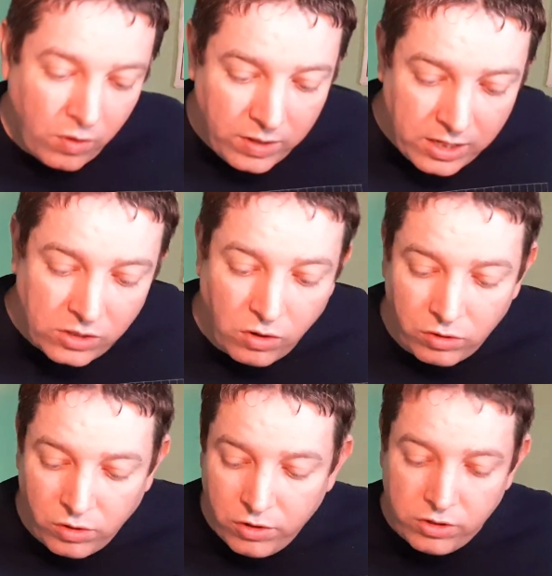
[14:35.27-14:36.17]
got these
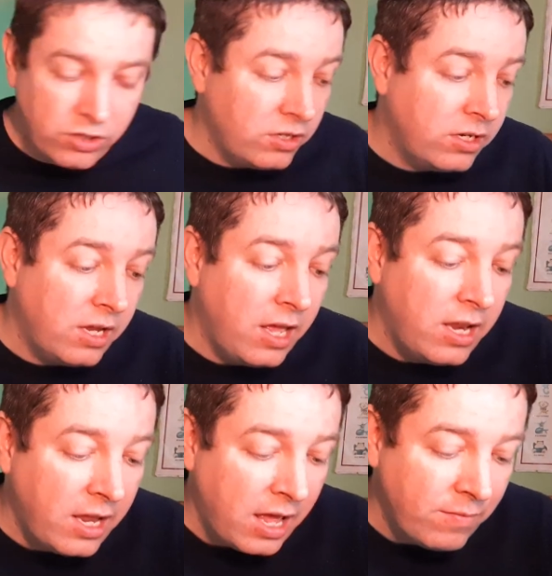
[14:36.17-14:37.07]
Doctor Who's,
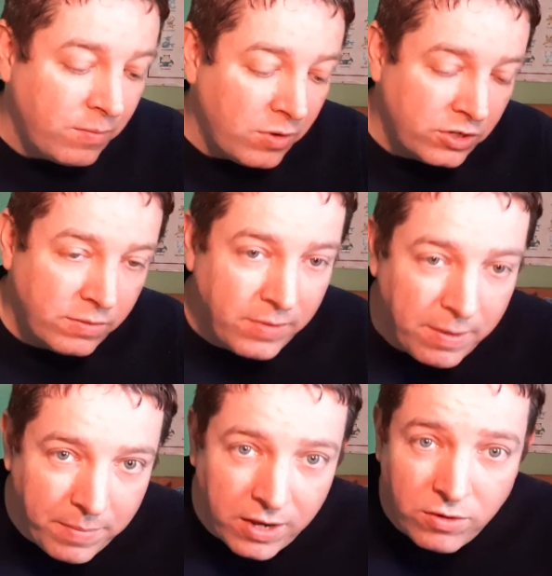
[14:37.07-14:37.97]
and I haven't watched them
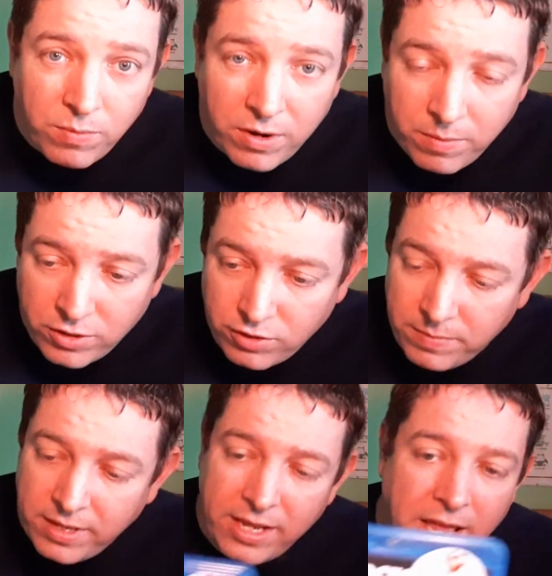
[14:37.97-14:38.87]
yet, but I do want to watch them,
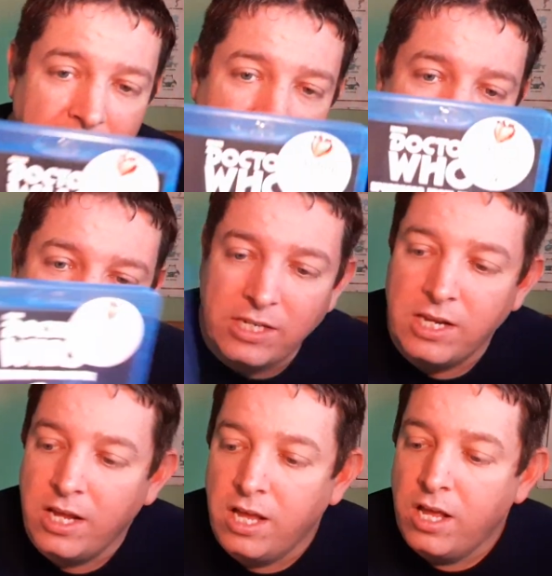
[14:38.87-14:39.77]
and that is
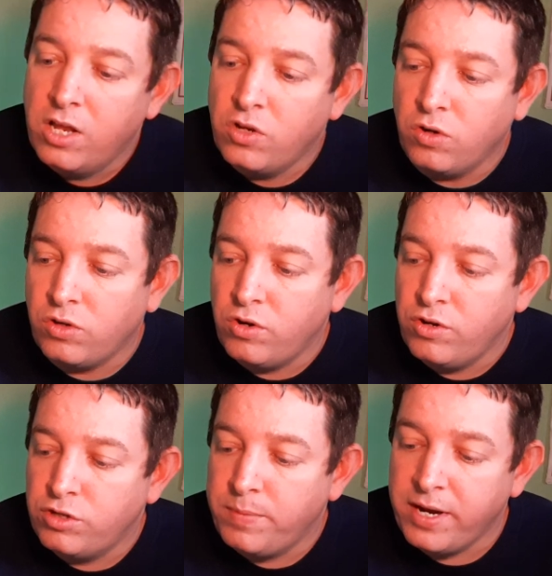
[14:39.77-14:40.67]
Doctor
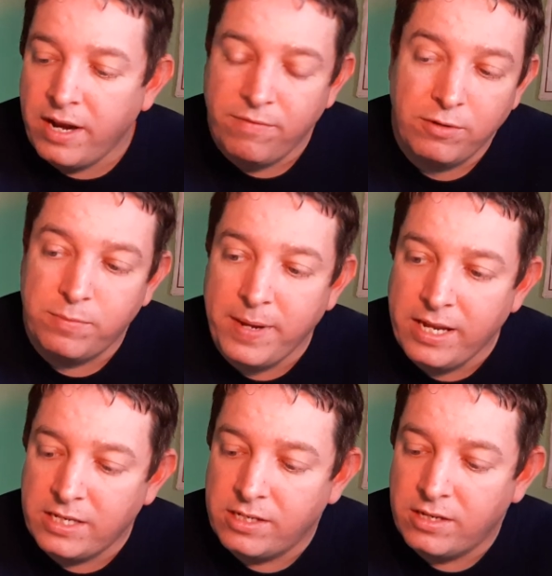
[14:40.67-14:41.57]
Who Spearhead from
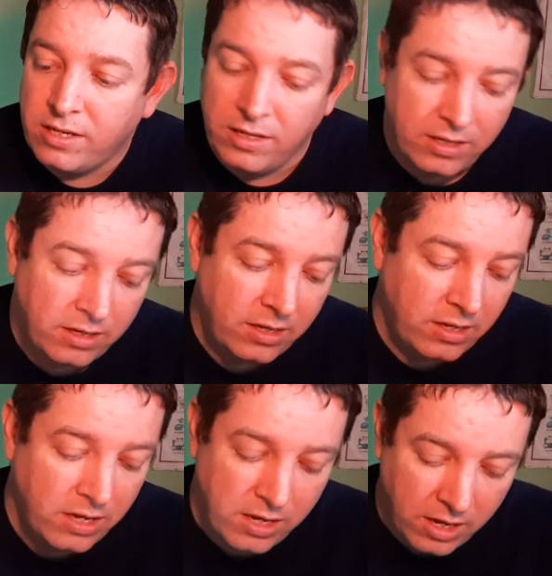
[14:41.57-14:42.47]
Space,
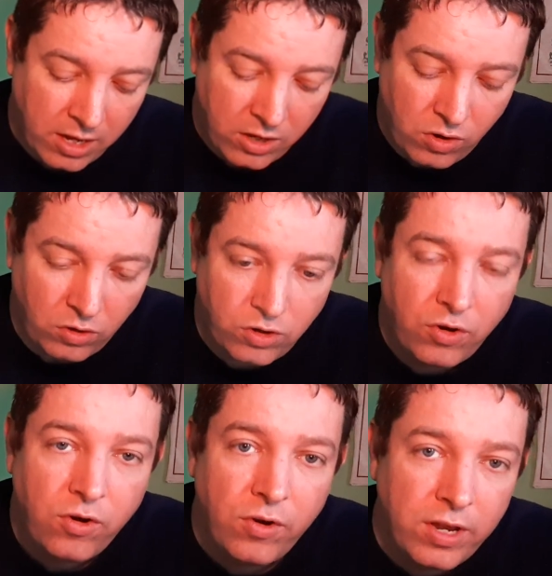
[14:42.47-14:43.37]
Doctor
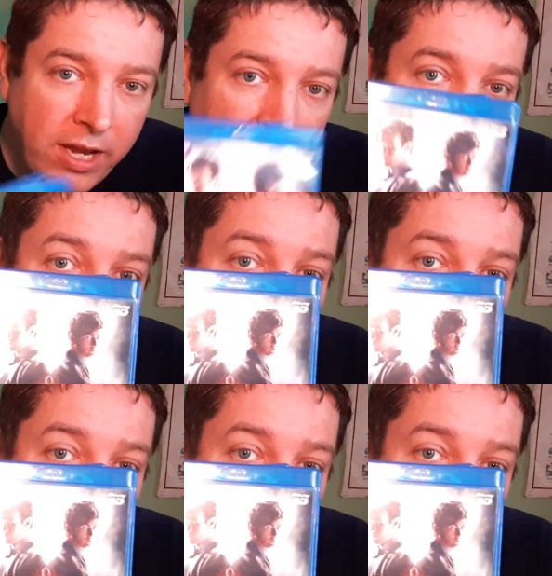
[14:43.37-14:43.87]
Who The Day of the